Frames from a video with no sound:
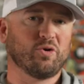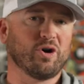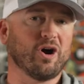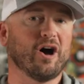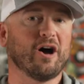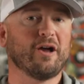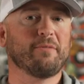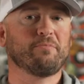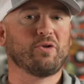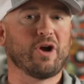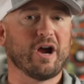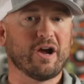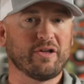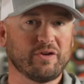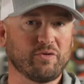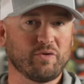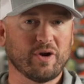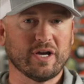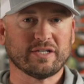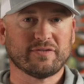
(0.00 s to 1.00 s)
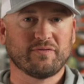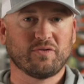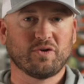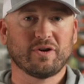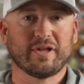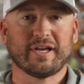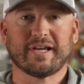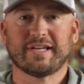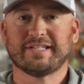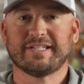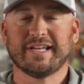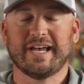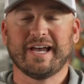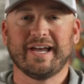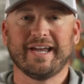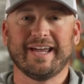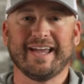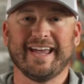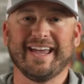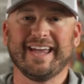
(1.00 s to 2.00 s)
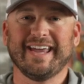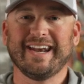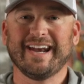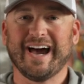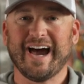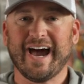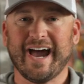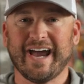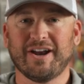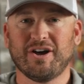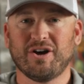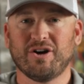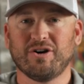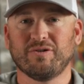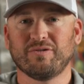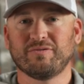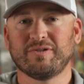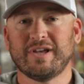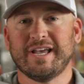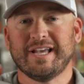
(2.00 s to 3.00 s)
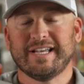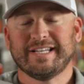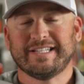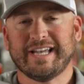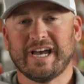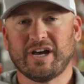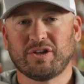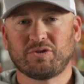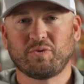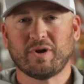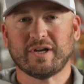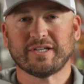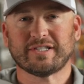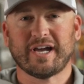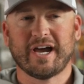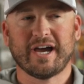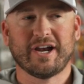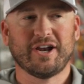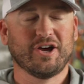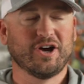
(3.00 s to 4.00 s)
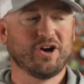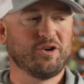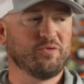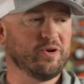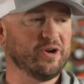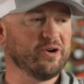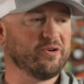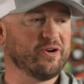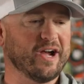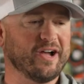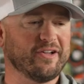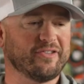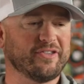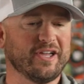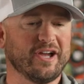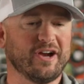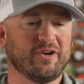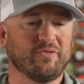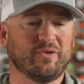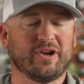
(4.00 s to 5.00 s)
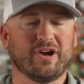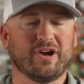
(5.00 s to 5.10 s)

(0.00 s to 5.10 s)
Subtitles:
We're on Brownlee Reservoir, like I say, in Idaho, Southwest Idaho. We were out there, we